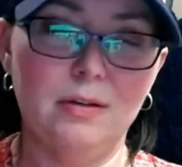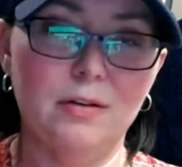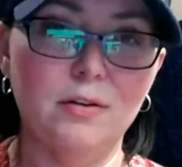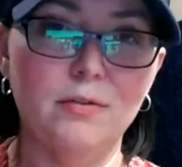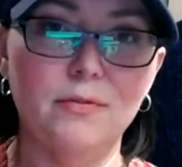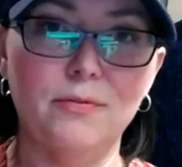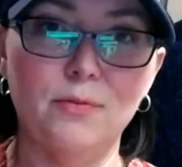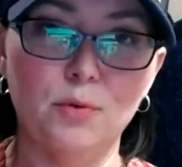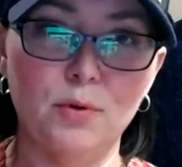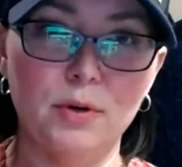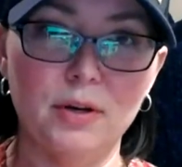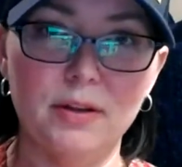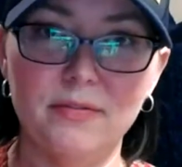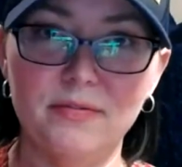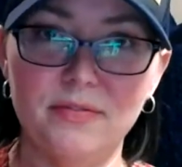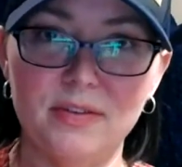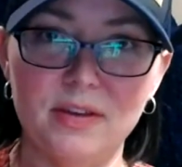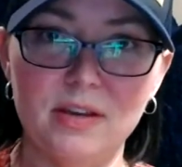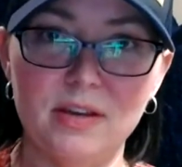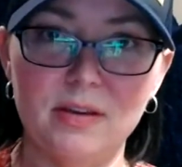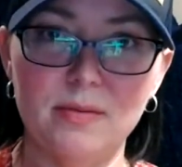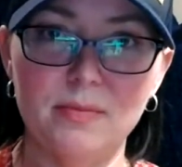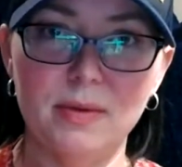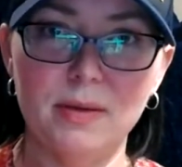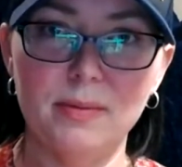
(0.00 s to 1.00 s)
40
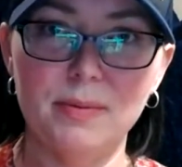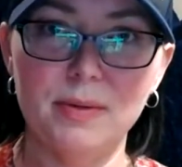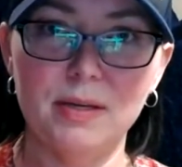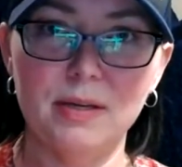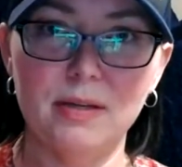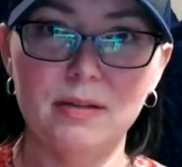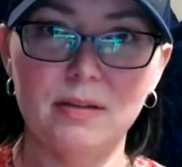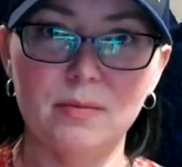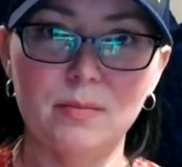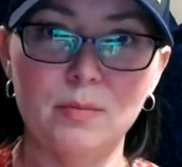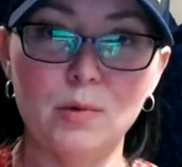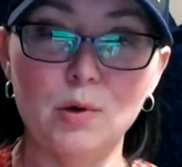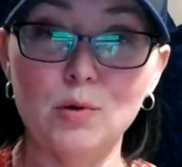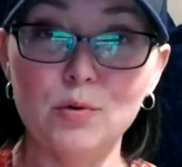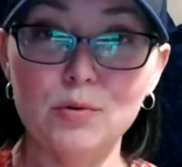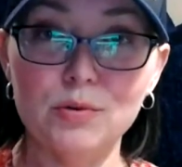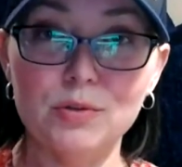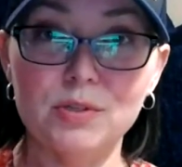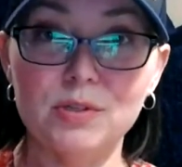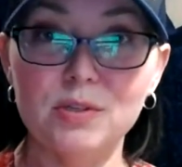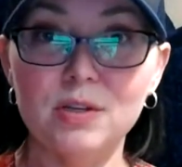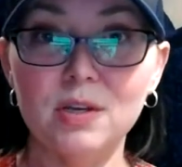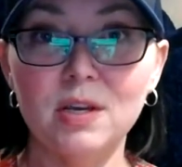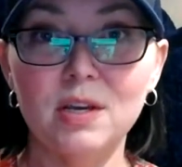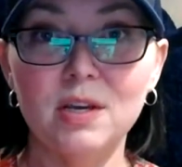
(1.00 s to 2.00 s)
feet maybe at the
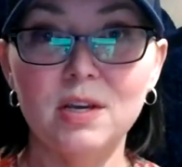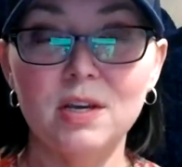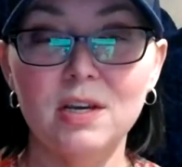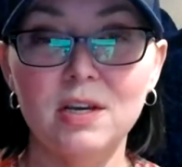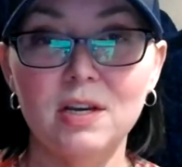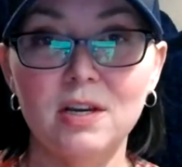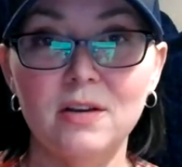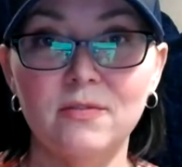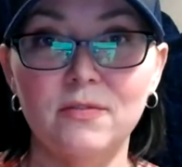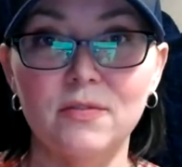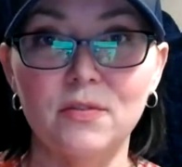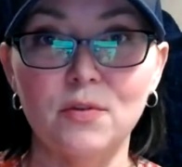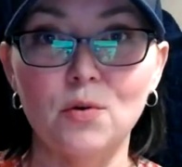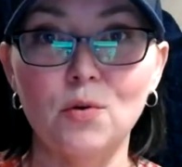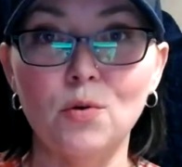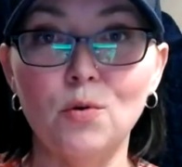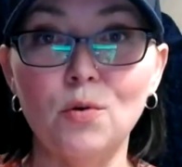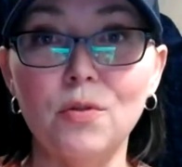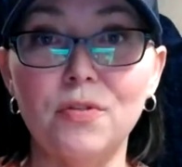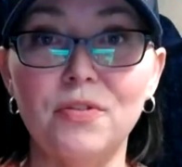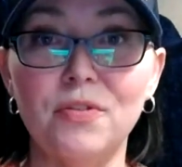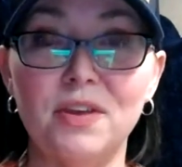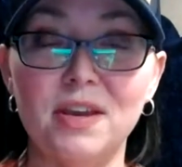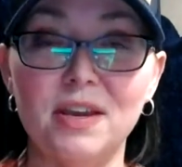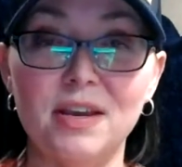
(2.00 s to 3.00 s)
most for the whole
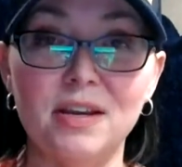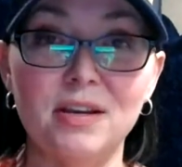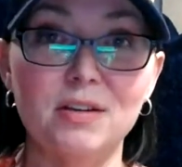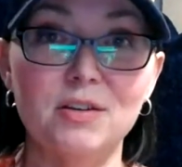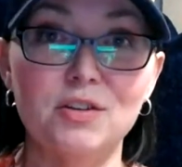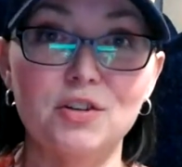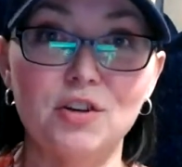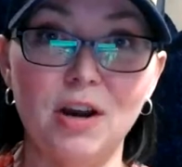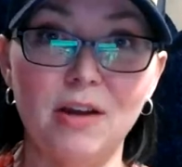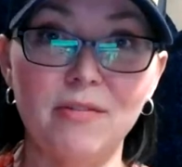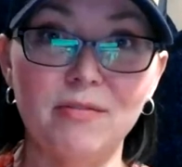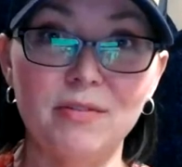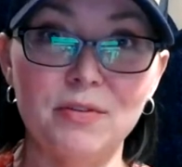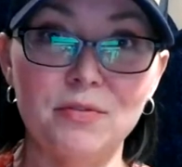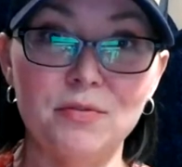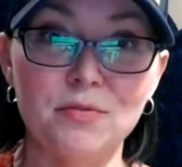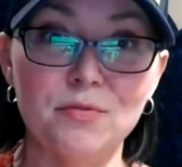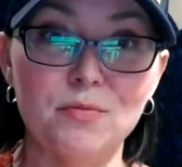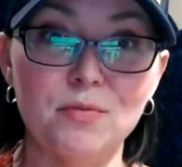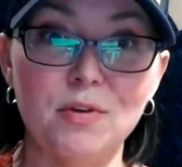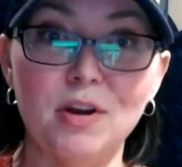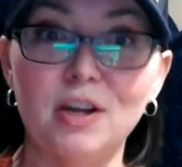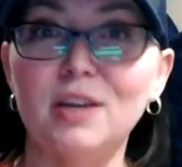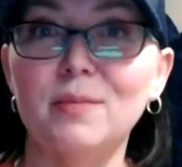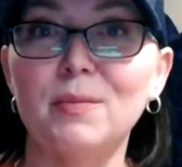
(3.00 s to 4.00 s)
thing, traveling through
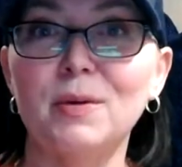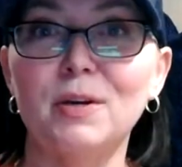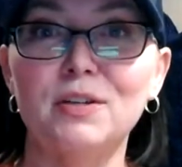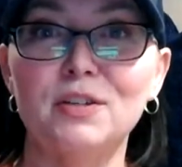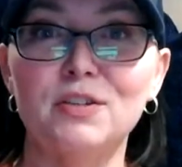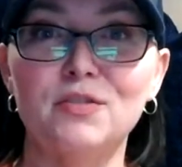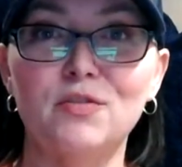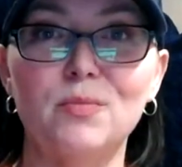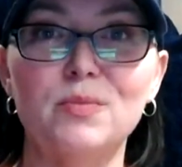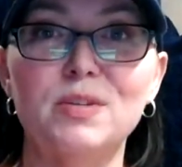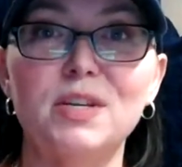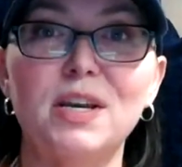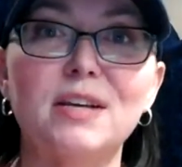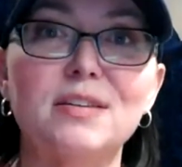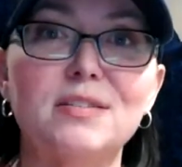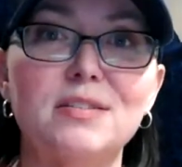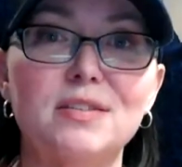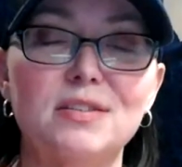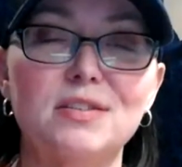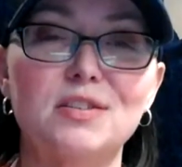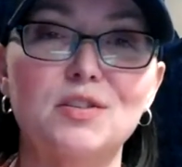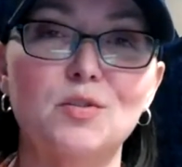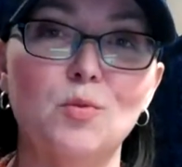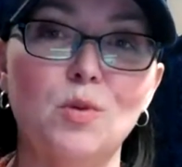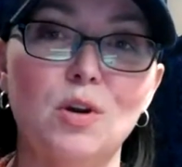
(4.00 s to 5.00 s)
the Rocky Mountains from
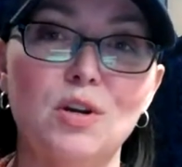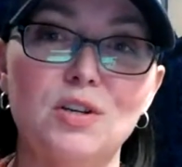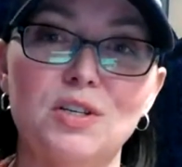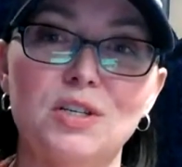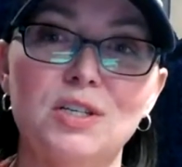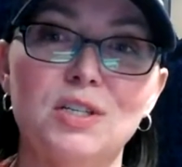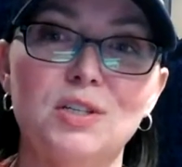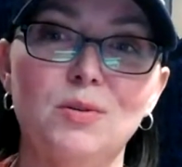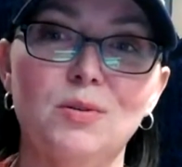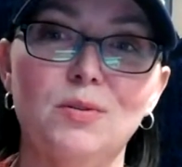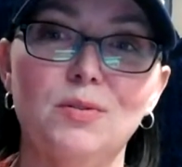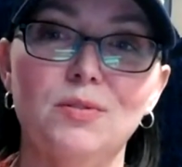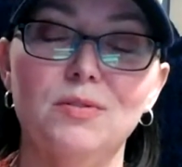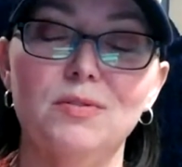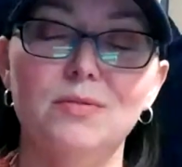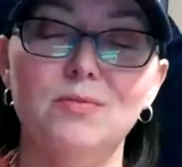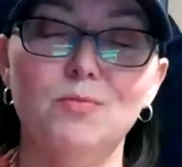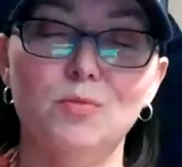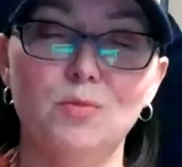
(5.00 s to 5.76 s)
Texas to Washington.